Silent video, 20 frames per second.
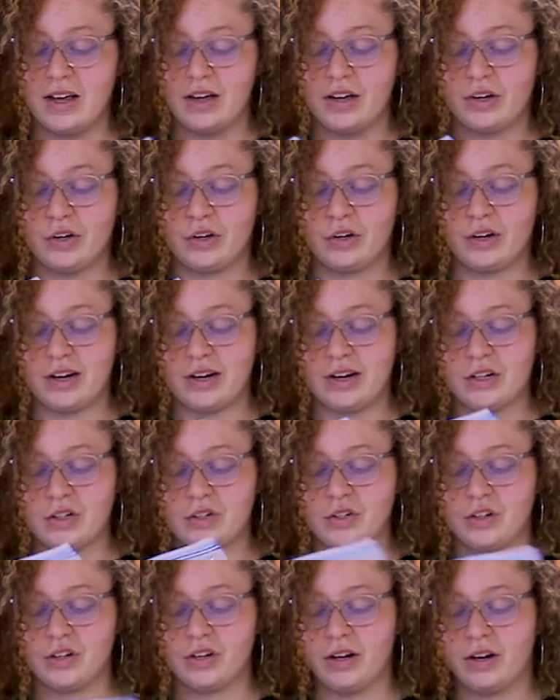You're gonna need
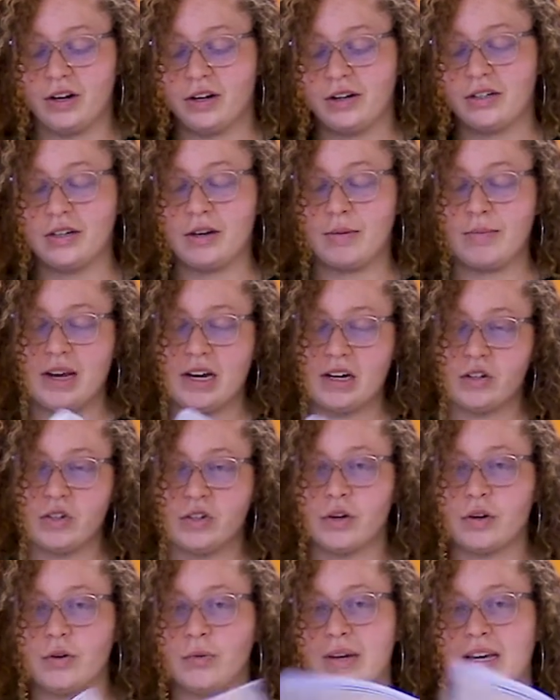sugar to make
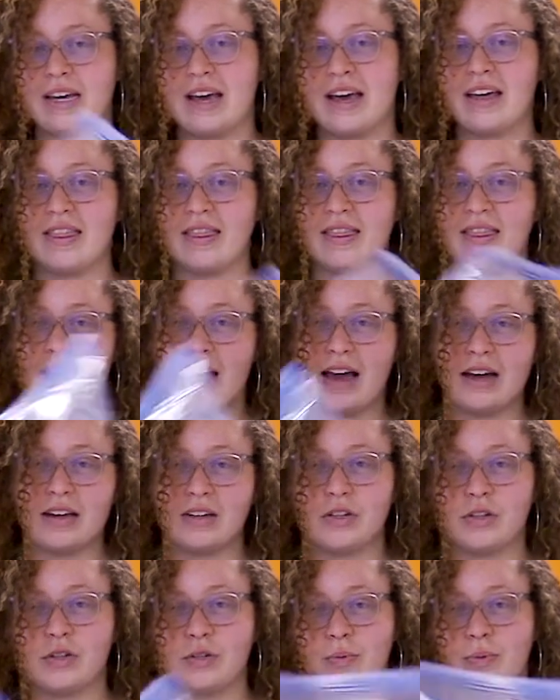sure we get that
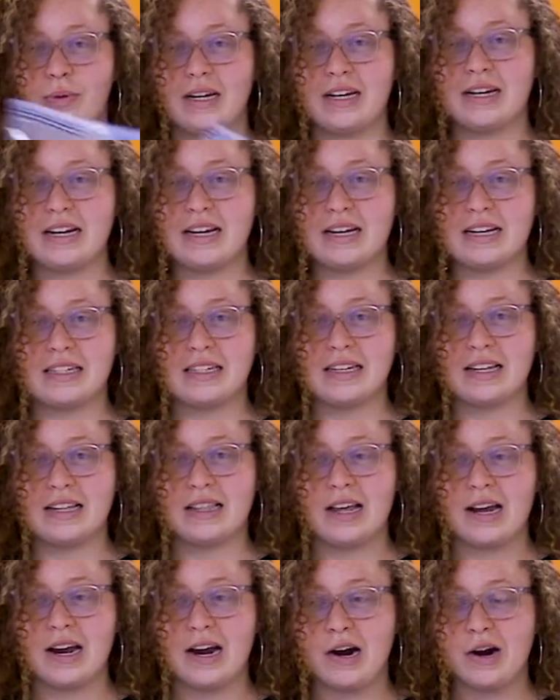sweetness in
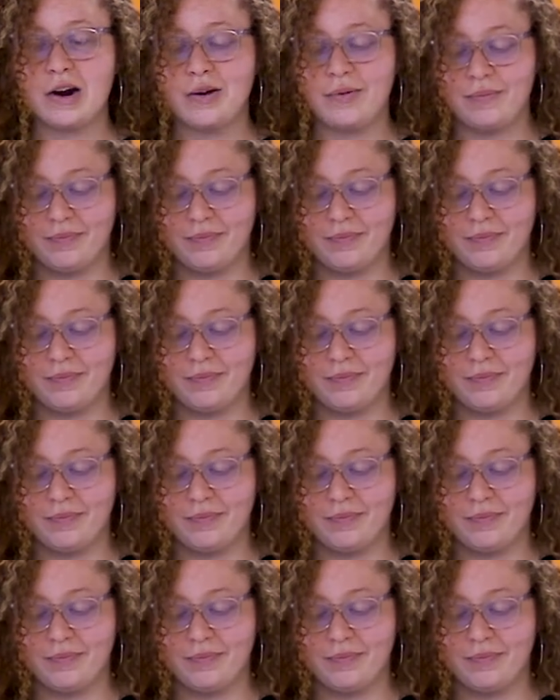there.